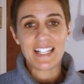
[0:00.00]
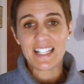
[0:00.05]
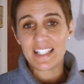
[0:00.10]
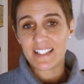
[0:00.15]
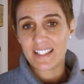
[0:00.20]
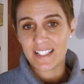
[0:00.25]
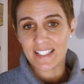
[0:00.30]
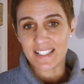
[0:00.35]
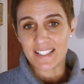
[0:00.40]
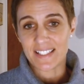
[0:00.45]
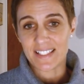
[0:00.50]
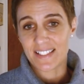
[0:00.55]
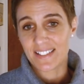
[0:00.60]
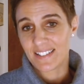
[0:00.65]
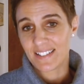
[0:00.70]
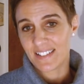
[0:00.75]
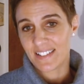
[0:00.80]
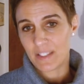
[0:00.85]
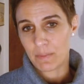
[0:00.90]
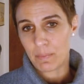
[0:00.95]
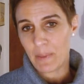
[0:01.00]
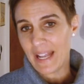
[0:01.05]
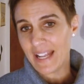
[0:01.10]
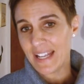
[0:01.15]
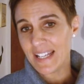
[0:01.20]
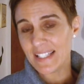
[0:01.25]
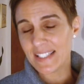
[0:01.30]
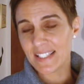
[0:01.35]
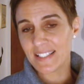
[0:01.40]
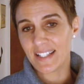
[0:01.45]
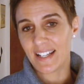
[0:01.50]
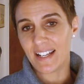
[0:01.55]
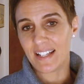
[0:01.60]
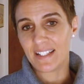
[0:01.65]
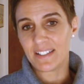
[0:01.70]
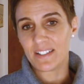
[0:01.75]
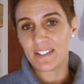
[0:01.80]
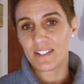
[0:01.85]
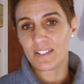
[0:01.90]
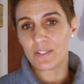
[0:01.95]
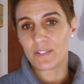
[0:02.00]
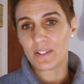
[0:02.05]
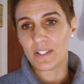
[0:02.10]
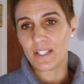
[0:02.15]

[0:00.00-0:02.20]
in this space. And,